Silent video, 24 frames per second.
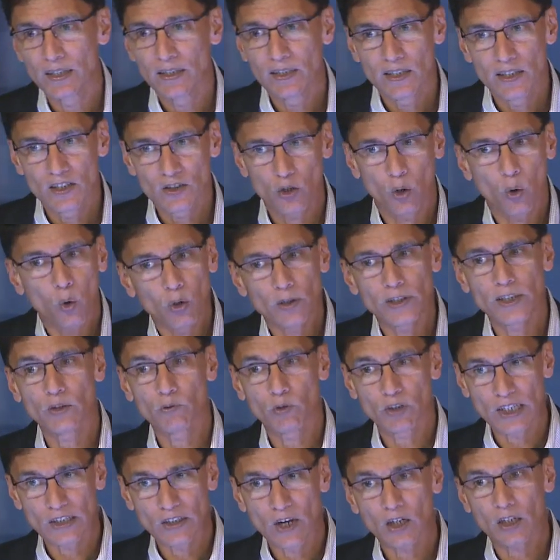is the whole thing
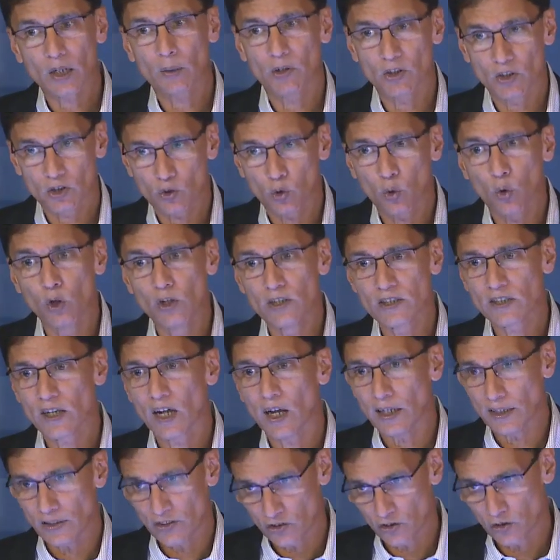what I talked about is coal
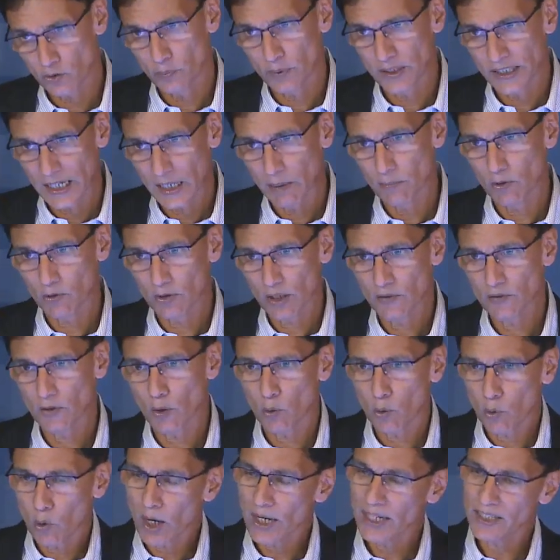science, being able to have the
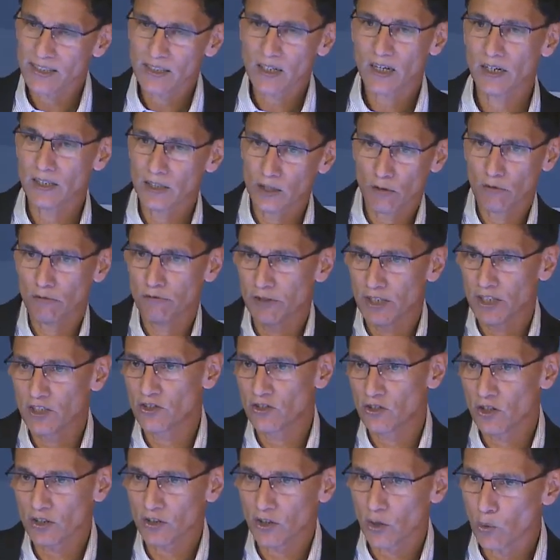right kind of
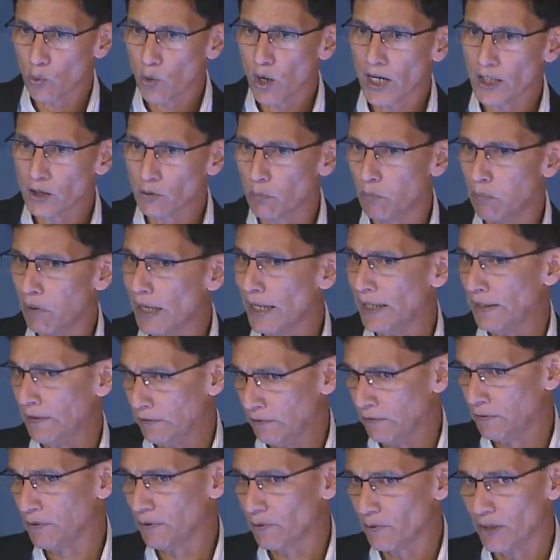feedstock, the right blend,
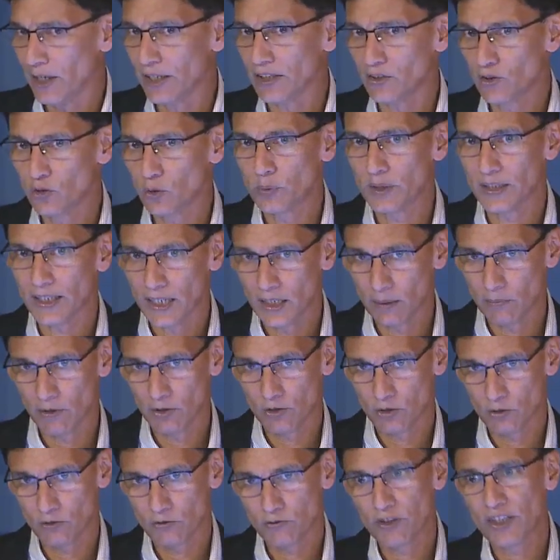right, to be able
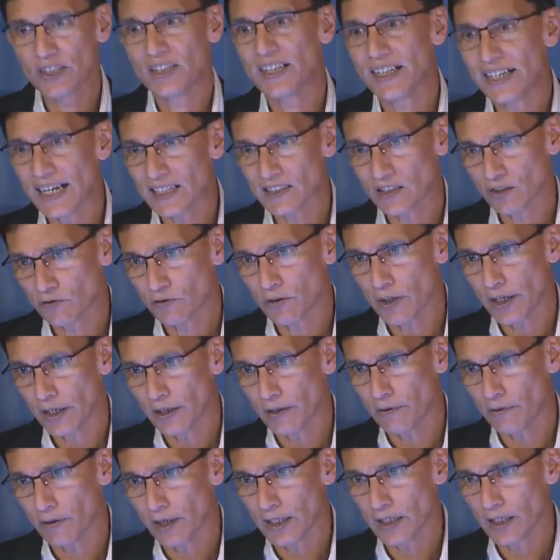to feed the gasifier,
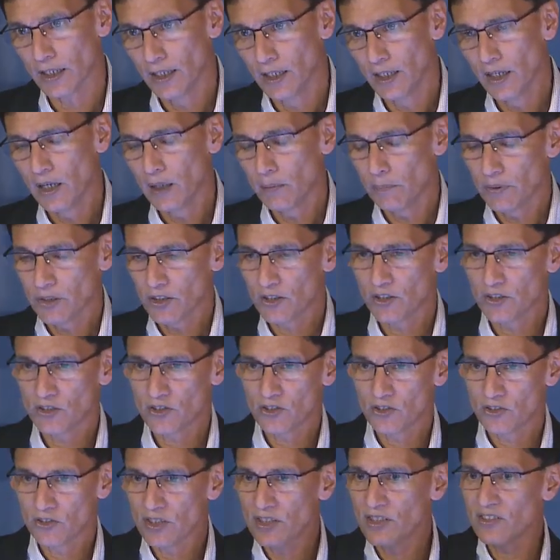right? Because
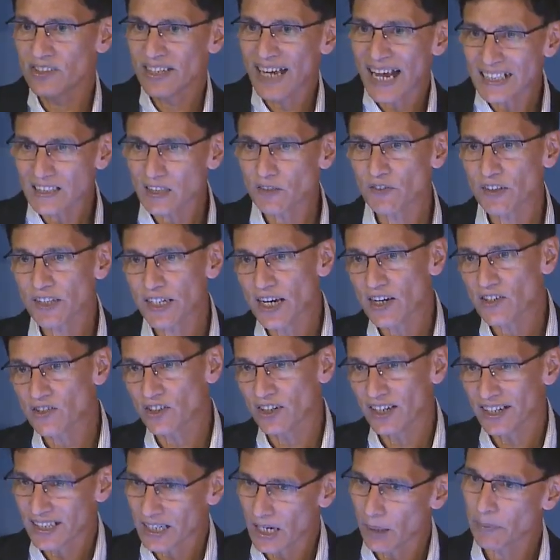these gasification
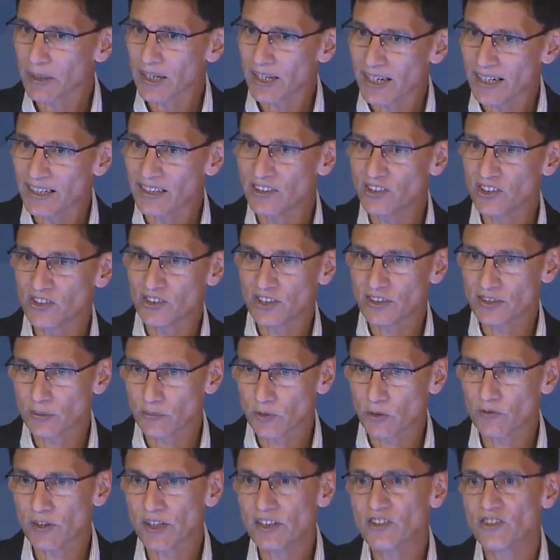and chemical energy systems are
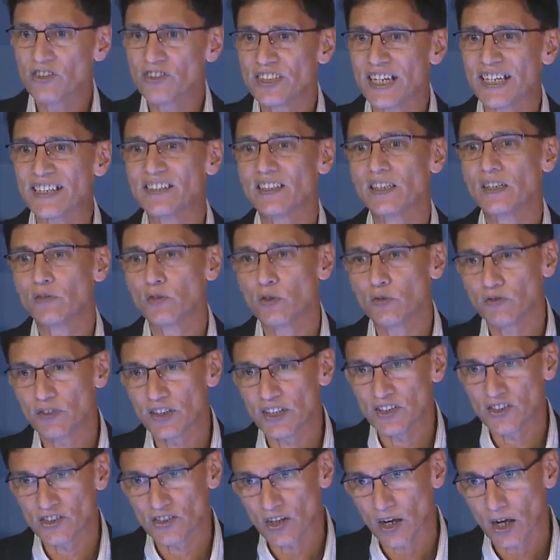very sensitive to
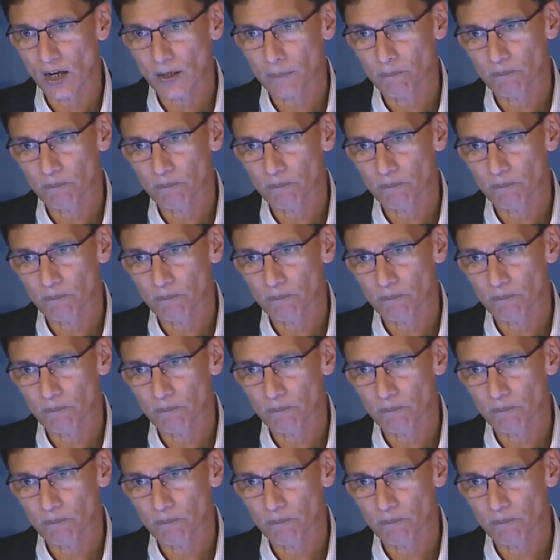feedstock.